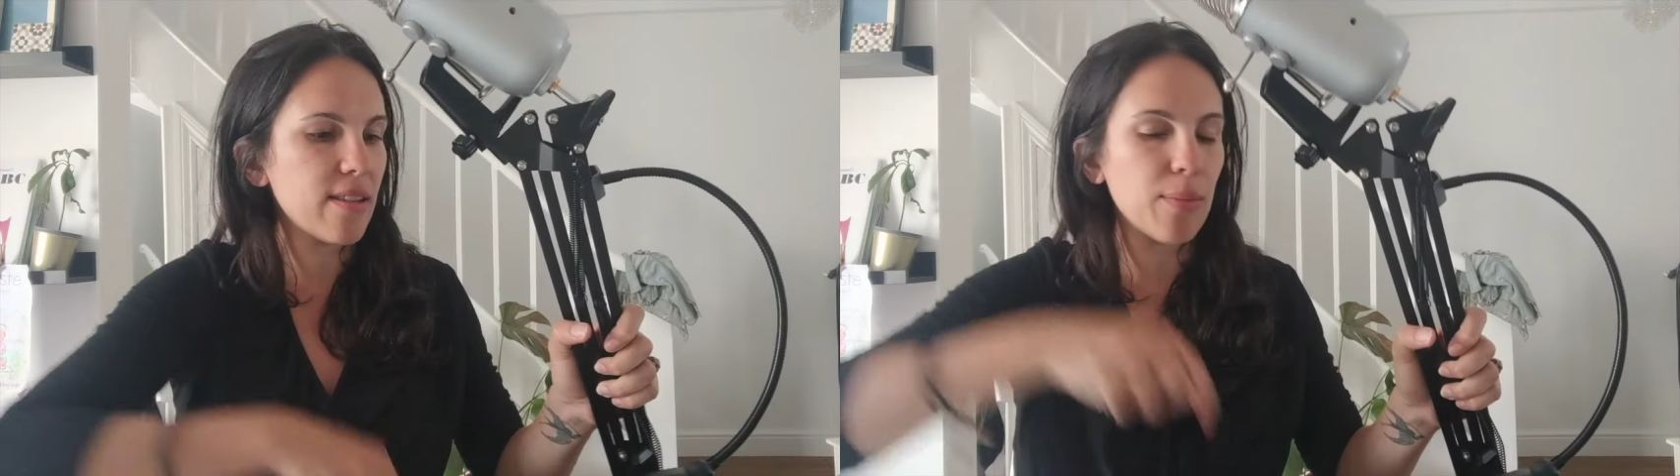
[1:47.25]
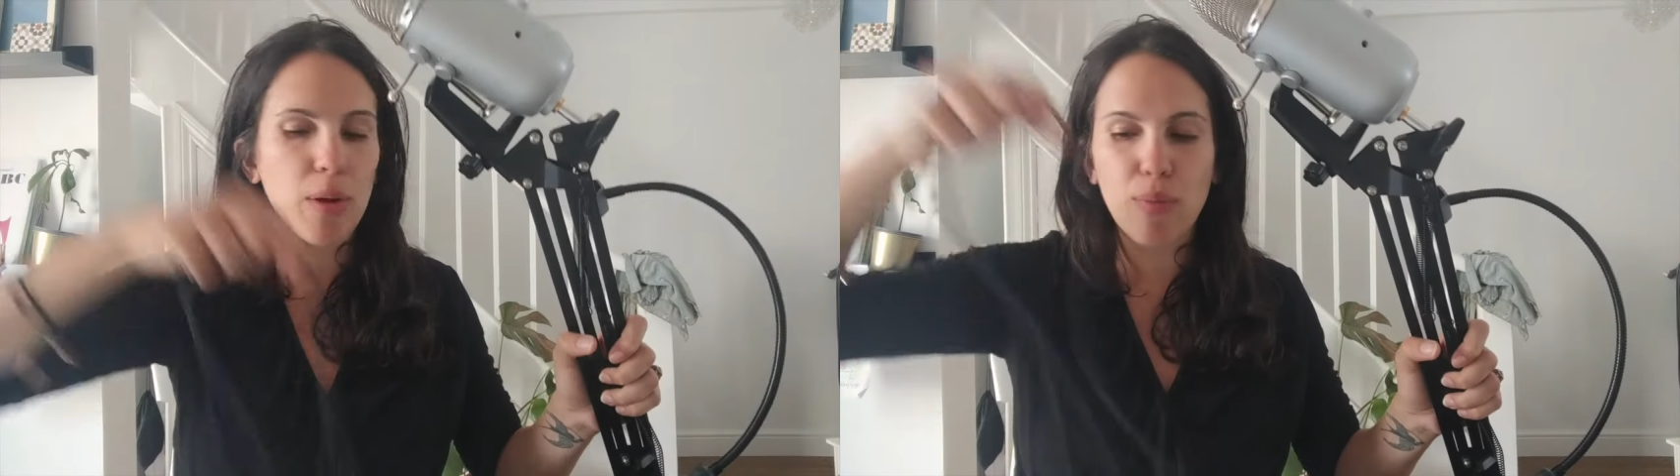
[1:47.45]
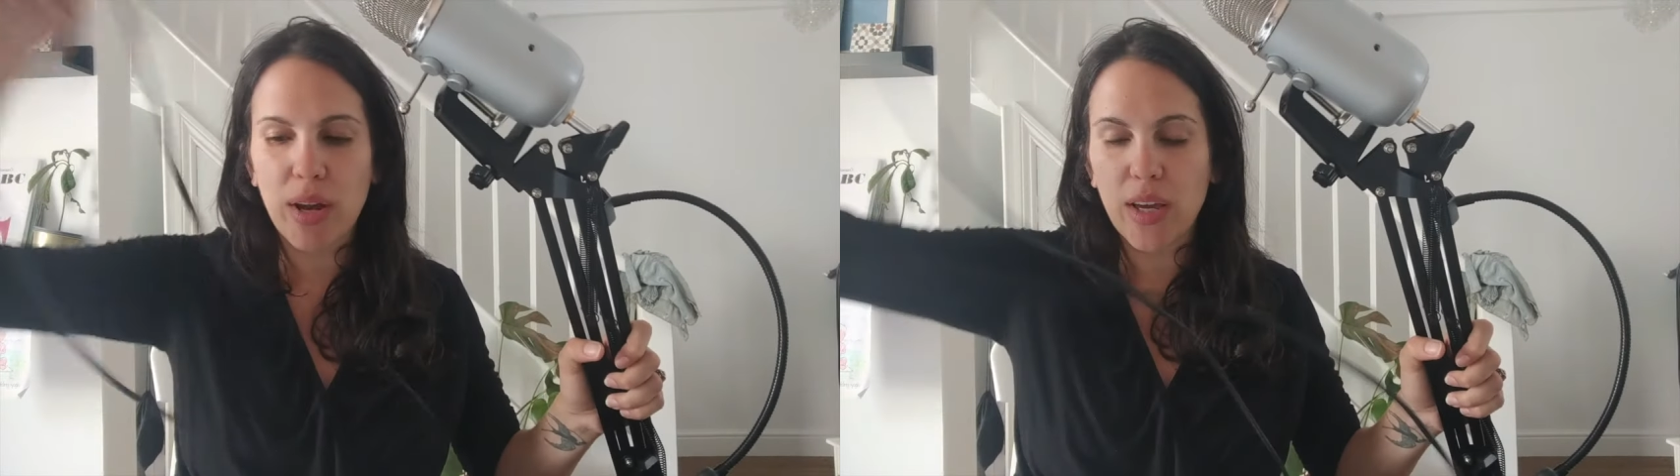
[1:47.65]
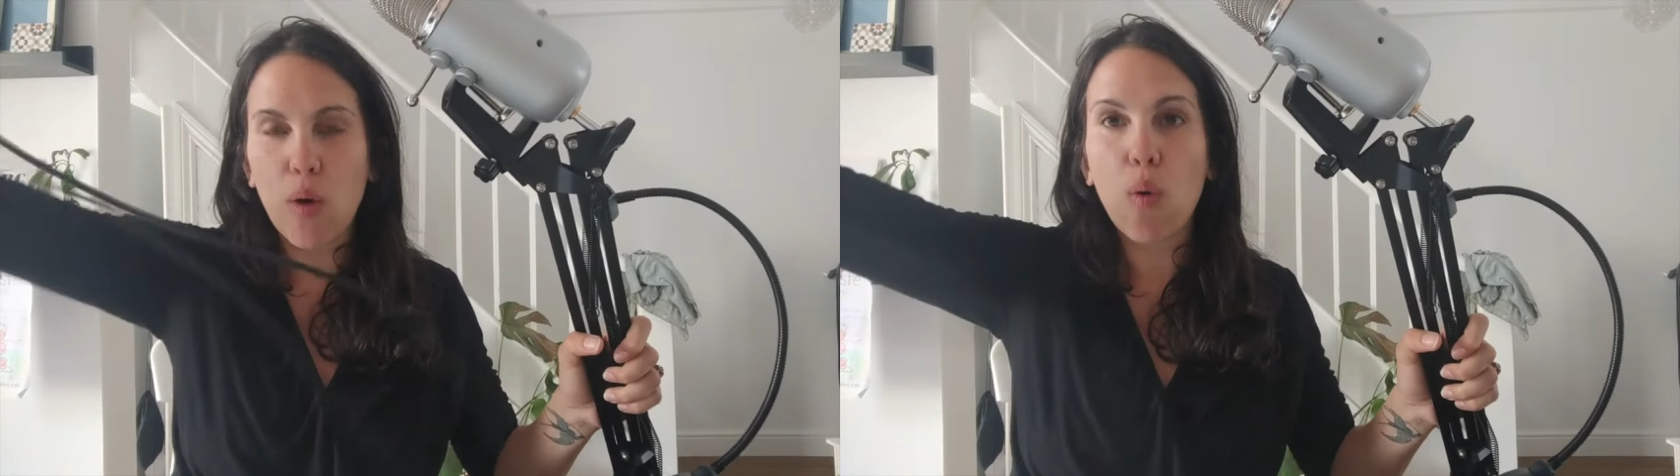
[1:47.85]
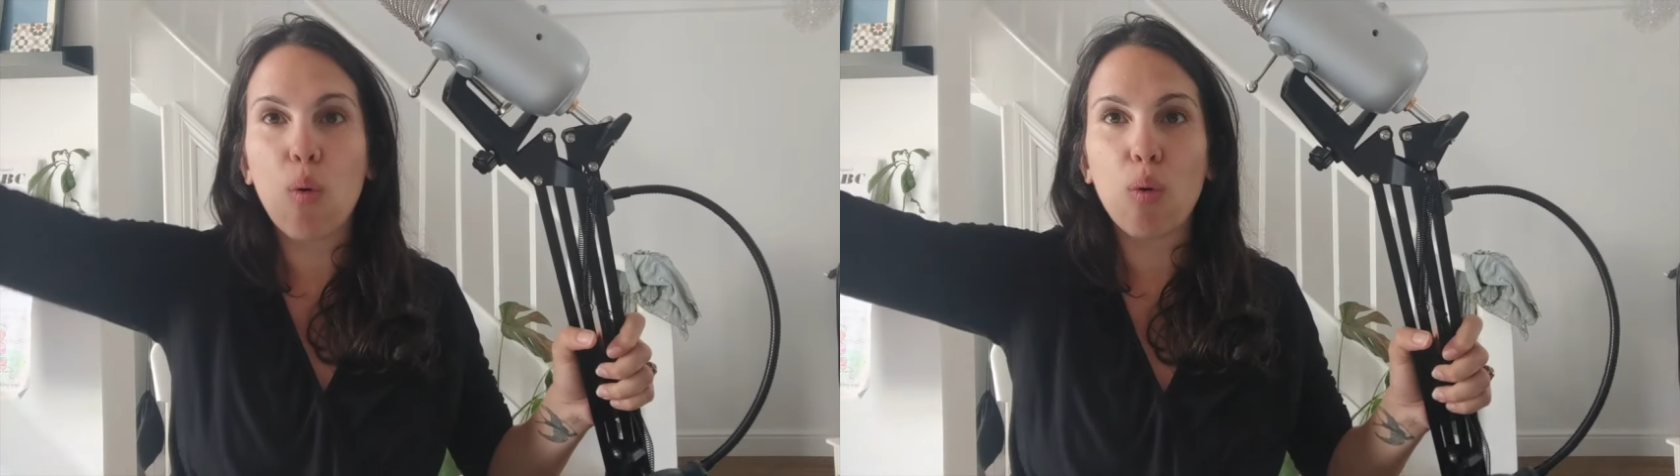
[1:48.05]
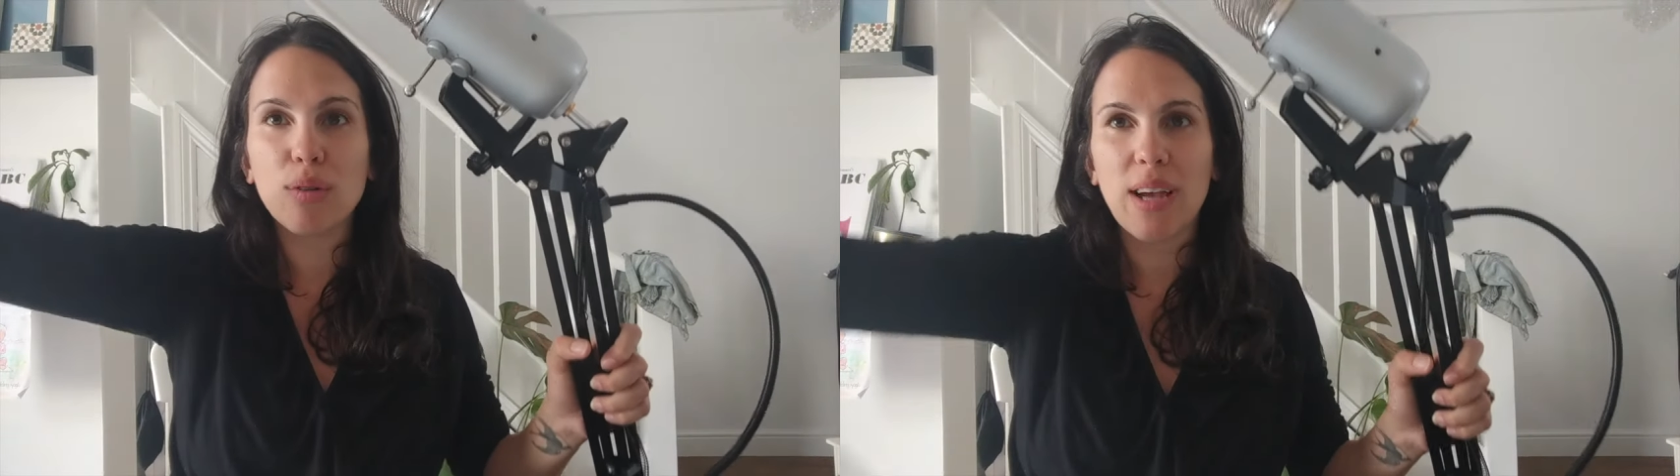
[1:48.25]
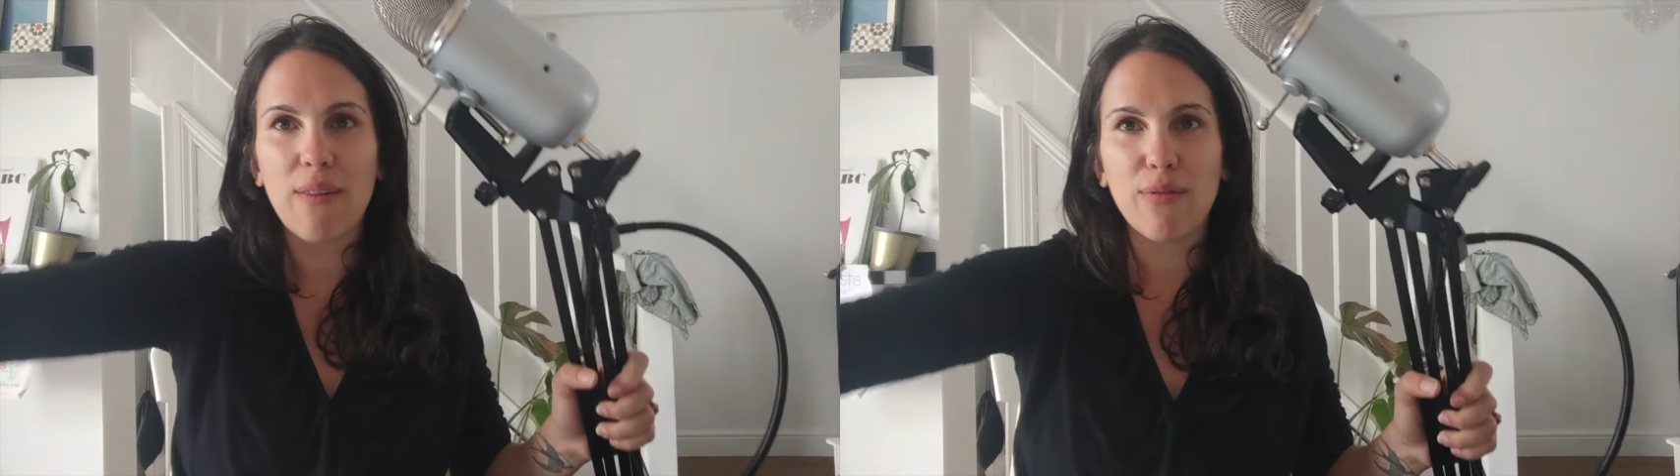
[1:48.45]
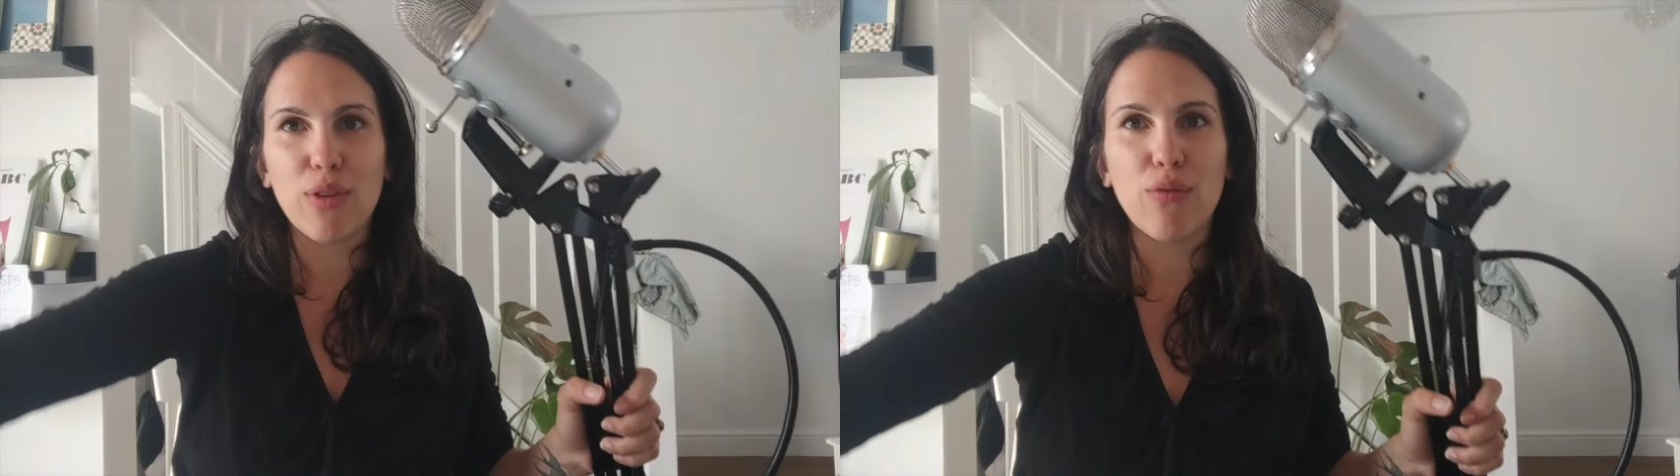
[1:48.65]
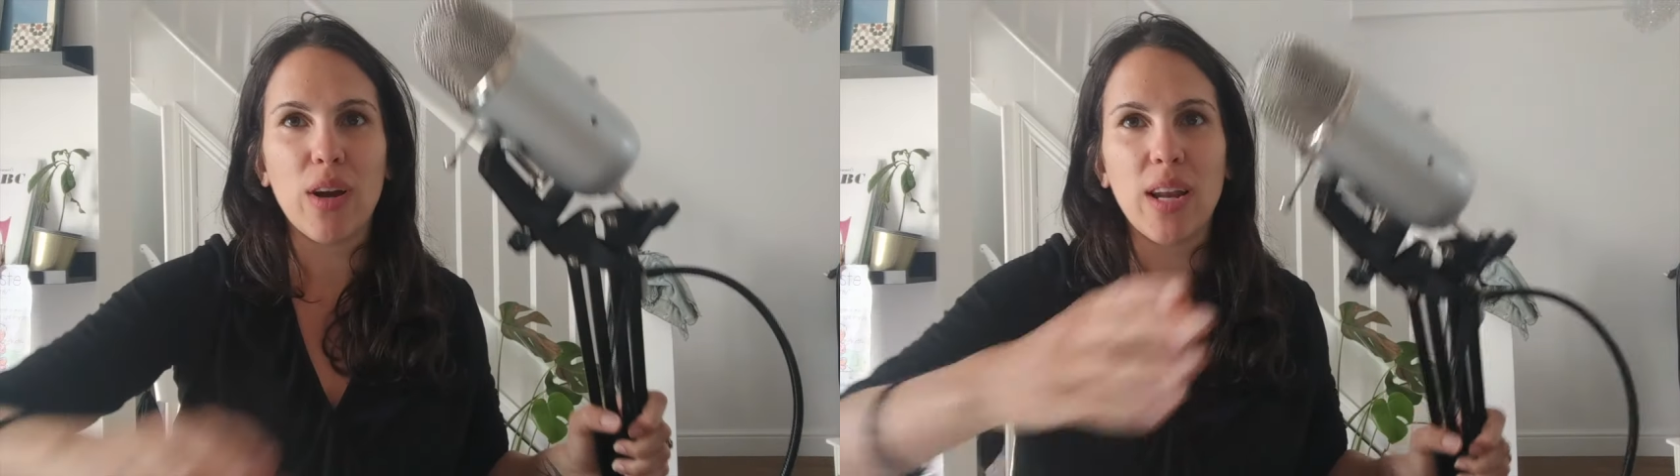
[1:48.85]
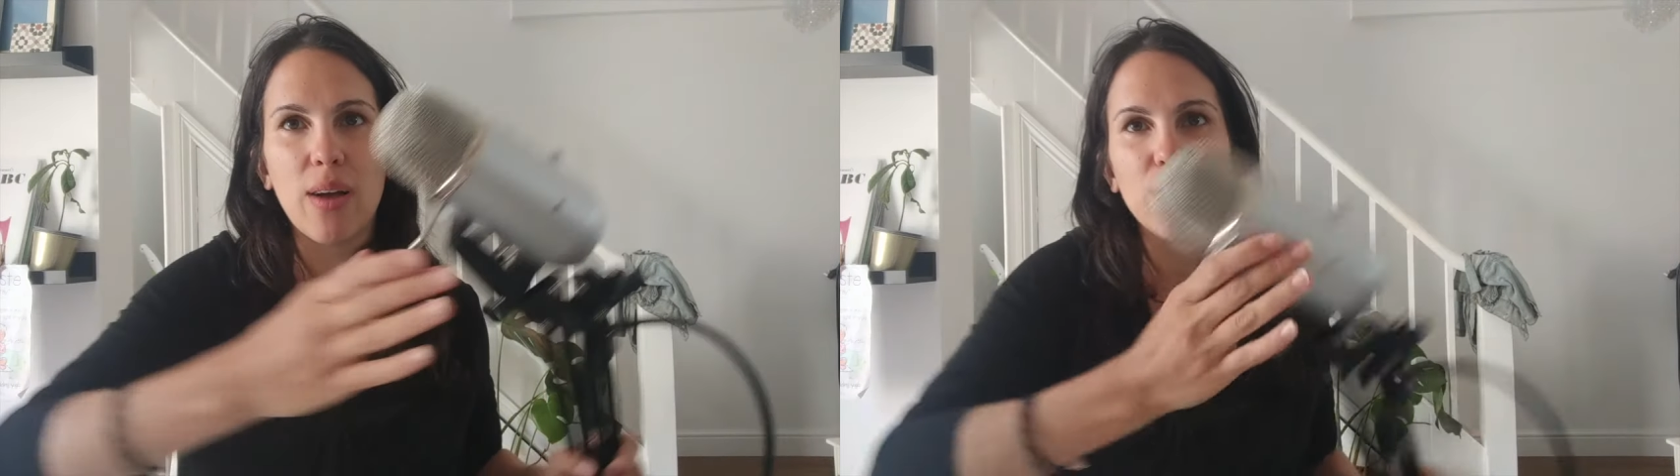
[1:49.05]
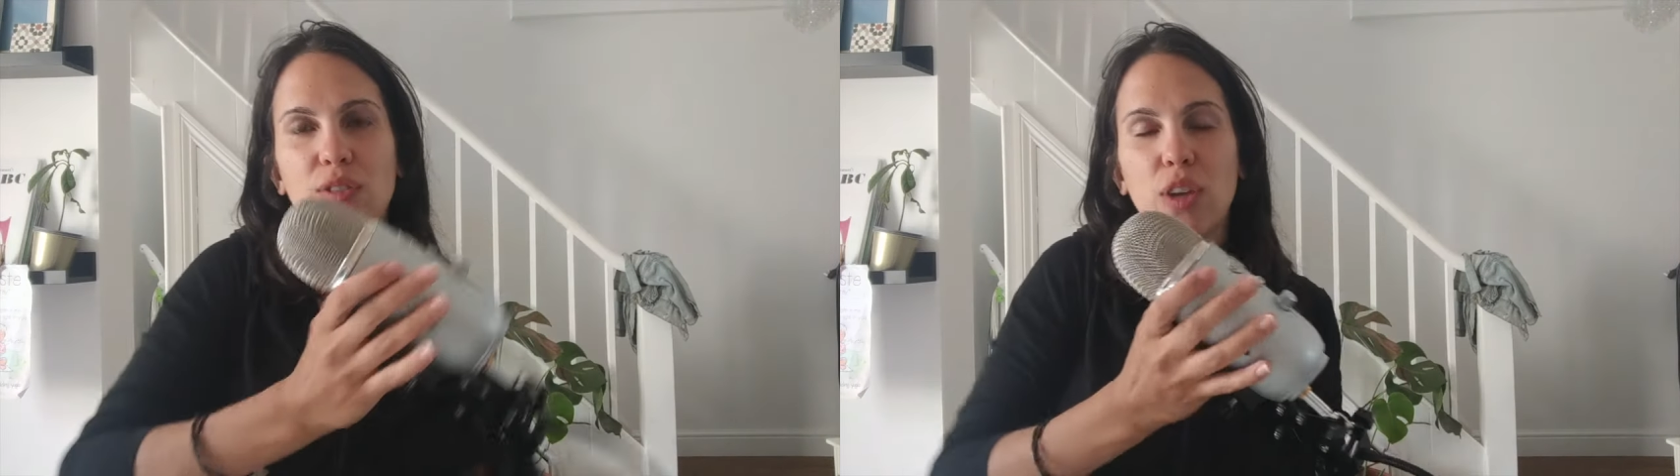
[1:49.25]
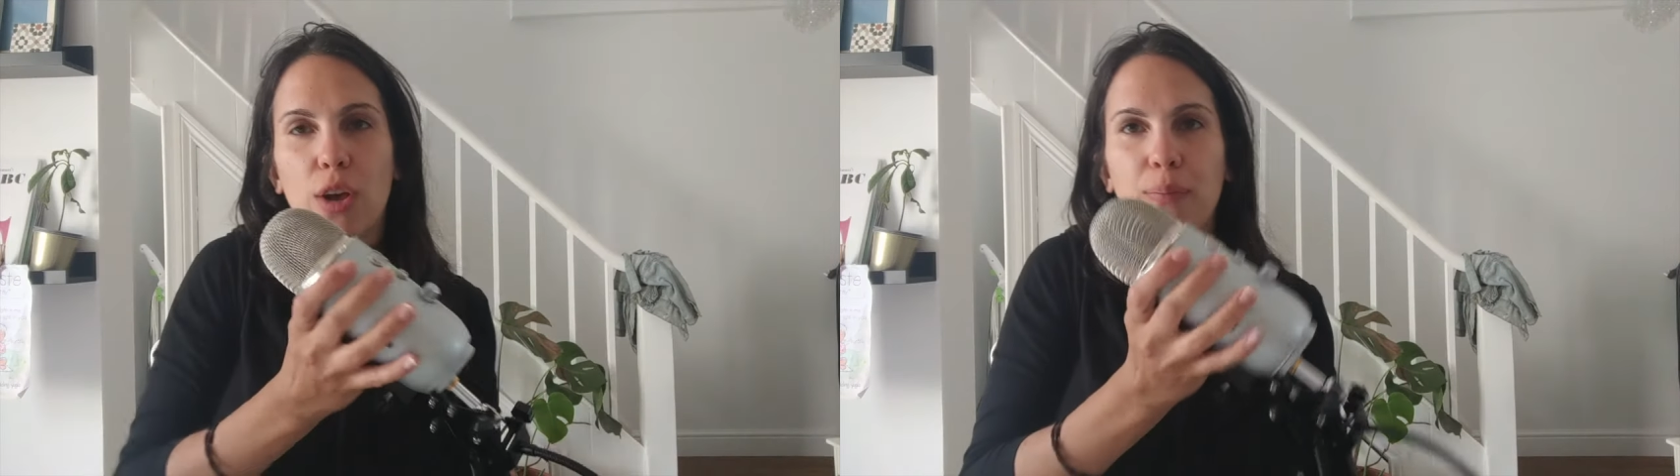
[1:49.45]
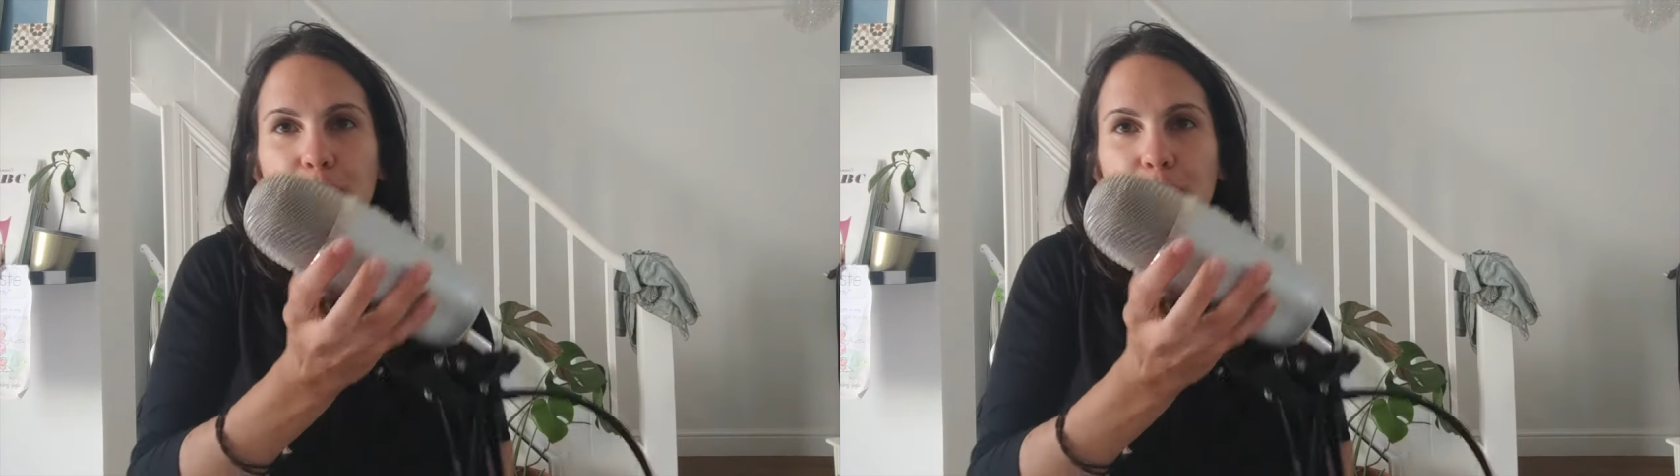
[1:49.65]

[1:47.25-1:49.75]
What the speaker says: and I'm going to break it all down for you right now. So,